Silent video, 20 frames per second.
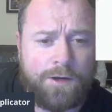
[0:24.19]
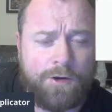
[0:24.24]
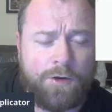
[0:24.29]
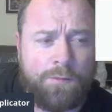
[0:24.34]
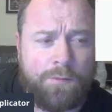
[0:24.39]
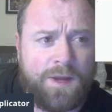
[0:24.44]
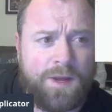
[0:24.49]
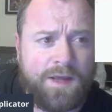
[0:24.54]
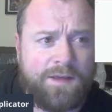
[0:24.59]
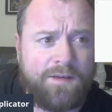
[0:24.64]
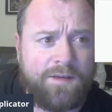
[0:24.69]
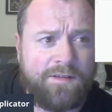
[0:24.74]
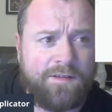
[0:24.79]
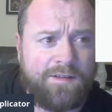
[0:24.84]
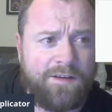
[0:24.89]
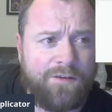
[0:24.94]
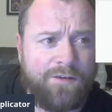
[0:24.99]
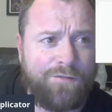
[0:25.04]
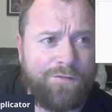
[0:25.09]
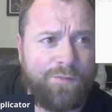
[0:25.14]
make
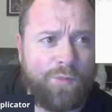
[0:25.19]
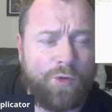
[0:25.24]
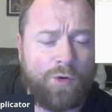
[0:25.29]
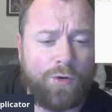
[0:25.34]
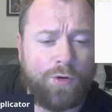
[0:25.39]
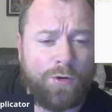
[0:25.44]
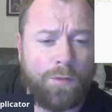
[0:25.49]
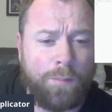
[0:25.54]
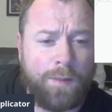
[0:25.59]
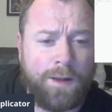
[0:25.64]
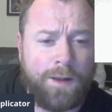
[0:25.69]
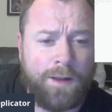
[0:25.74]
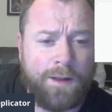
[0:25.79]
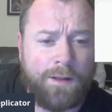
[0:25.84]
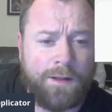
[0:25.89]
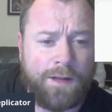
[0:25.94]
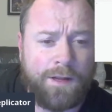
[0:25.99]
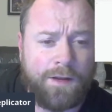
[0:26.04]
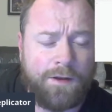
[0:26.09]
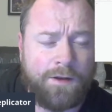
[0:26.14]
yourself more
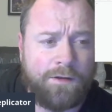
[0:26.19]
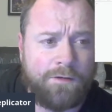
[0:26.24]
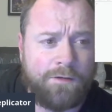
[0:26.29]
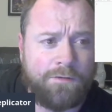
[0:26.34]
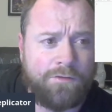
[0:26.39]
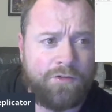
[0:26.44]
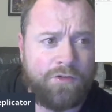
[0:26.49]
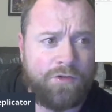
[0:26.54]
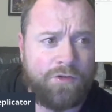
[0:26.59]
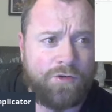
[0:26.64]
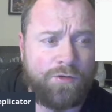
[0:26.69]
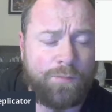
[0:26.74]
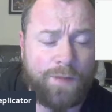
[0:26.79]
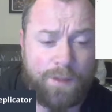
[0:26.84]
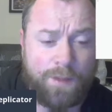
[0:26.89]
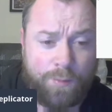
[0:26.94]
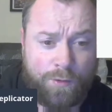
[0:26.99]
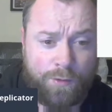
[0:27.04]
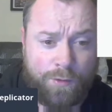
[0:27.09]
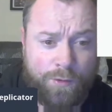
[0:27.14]
appealing to
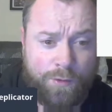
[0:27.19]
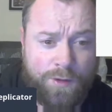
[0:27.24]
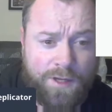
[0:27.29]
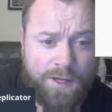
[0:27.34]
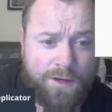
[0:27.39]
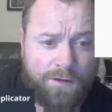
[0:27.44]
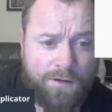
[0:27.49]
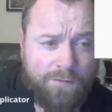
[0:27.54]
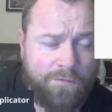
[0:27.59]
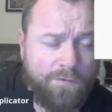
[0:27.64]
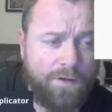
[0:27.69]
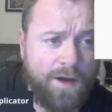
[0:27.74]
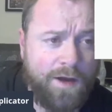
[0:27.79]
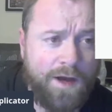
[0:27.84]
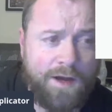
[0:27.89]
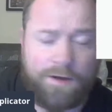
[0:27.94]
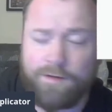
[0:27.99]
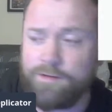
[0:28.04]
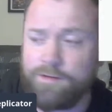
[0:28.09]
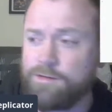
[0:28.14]
people looking for
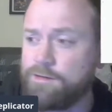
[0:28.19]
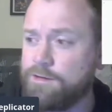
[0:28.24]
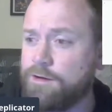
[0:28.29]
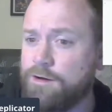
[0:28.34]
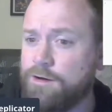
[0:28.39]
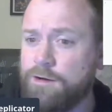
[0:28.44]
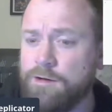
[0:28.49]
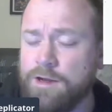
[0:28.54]
artists. So,